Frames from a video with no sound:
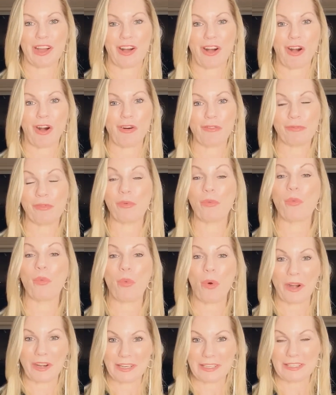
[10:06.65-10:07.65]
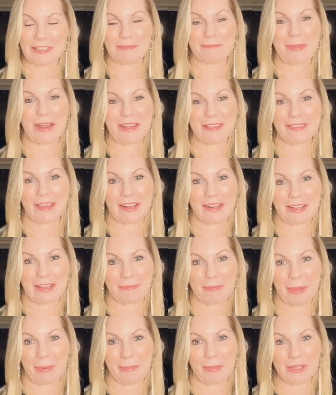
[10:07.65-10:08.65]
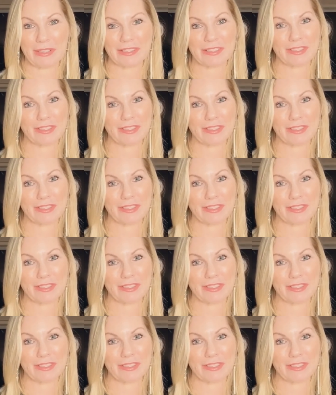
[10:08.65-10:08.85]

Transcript: of wanting to make that commitment.